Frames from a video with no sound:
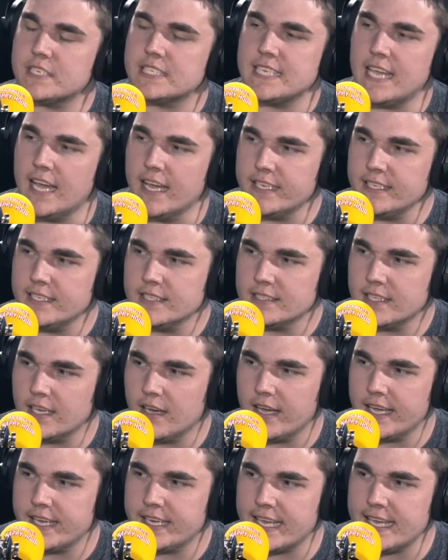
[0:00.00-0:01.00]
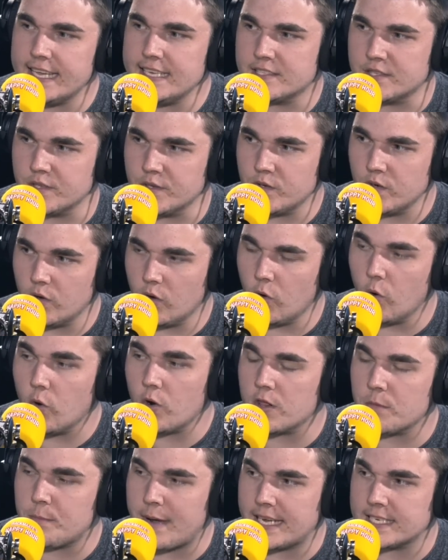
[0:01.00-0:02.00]
say that I had eaten
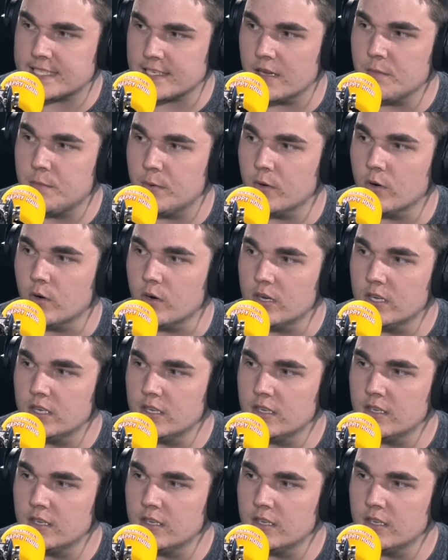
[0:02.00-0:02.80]
all of the bags I bought?